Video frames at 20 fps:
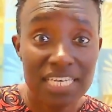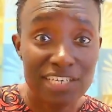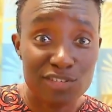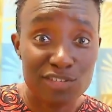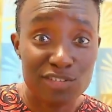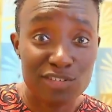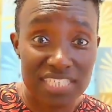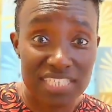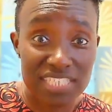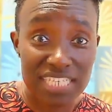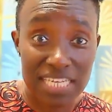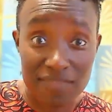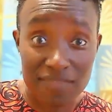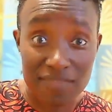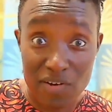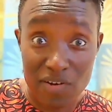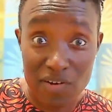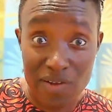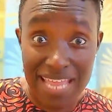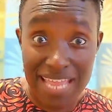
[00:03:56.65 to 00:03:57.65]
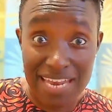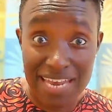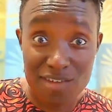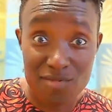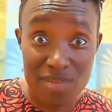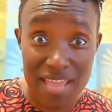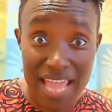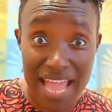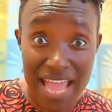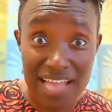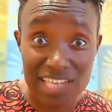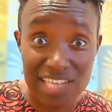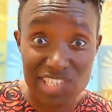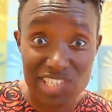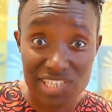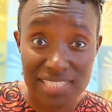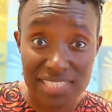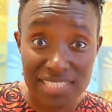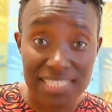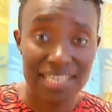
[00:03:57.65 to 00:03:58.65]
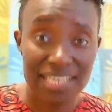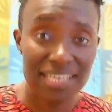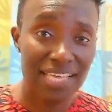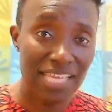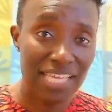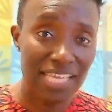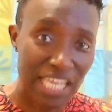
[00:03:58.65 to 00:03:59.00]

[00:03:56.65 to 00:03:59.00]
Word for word: And you're seeing if there are any reactions.